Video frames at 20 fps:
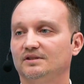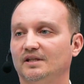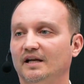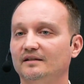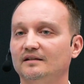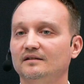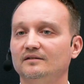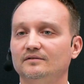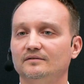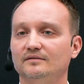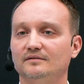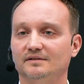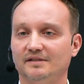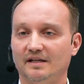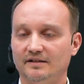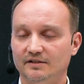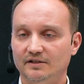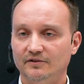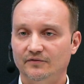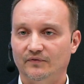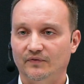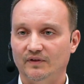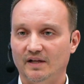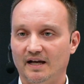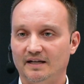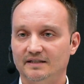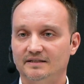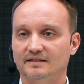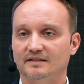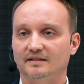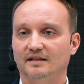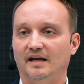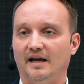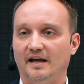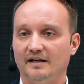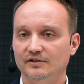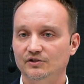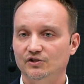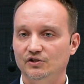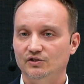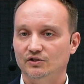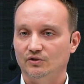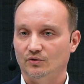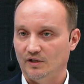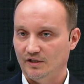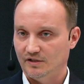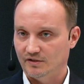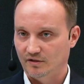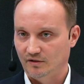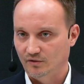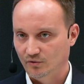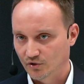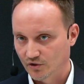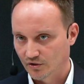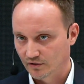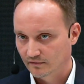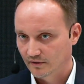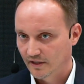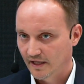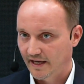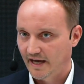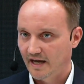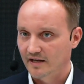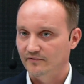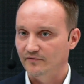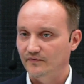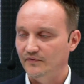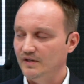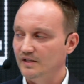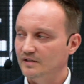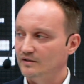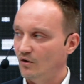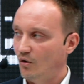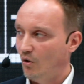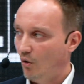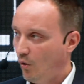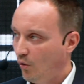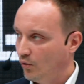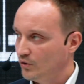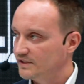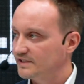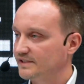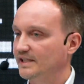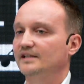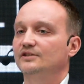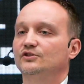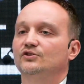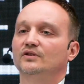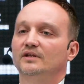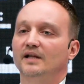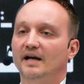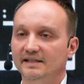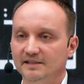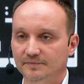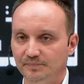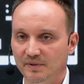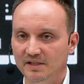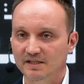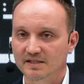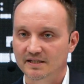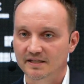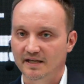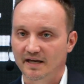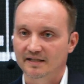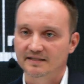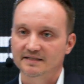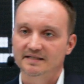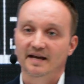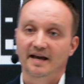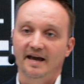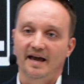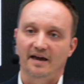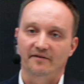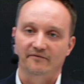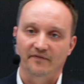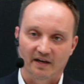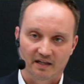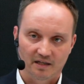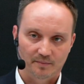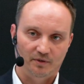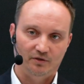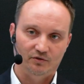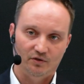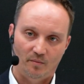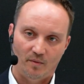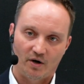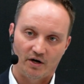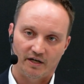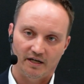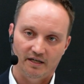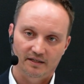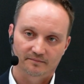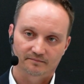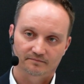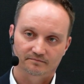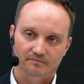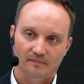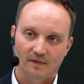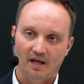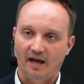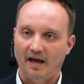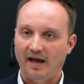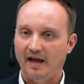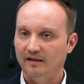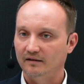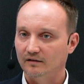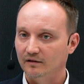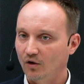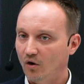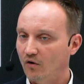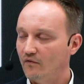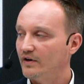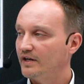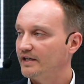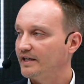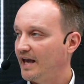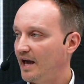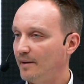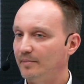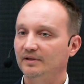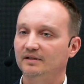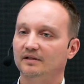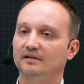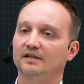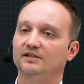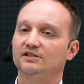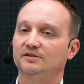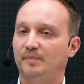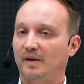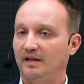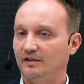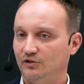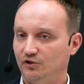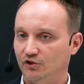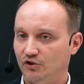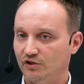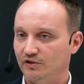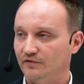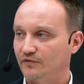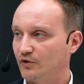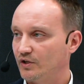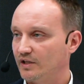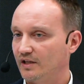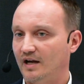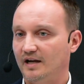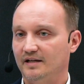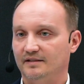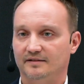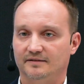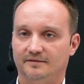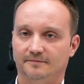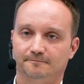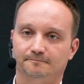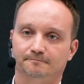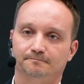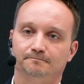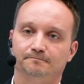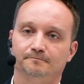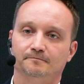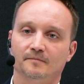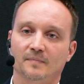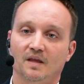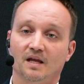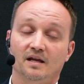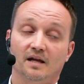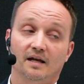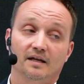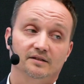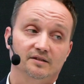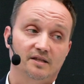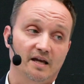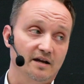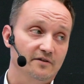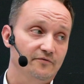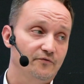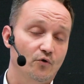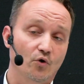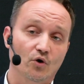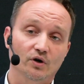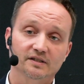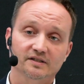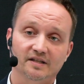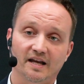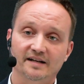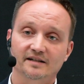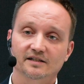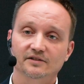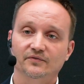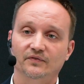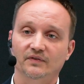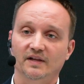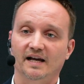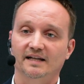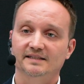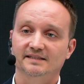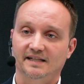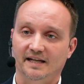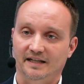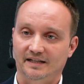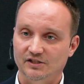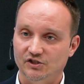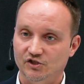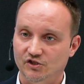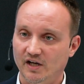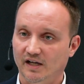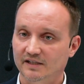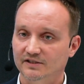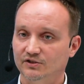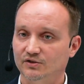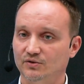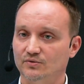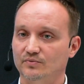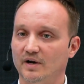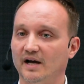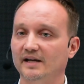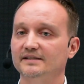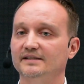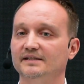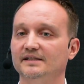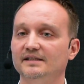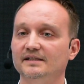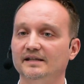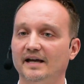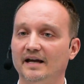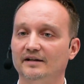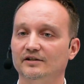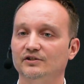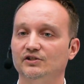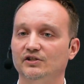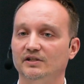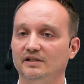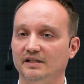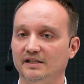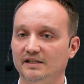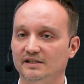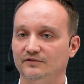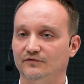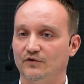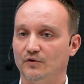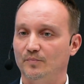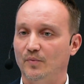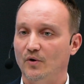TENER Flex energy storage solution can feed all centralized PCS available in the market and lower capital expenditures for clients. Therefore, Flex can adjust to rising energy needs for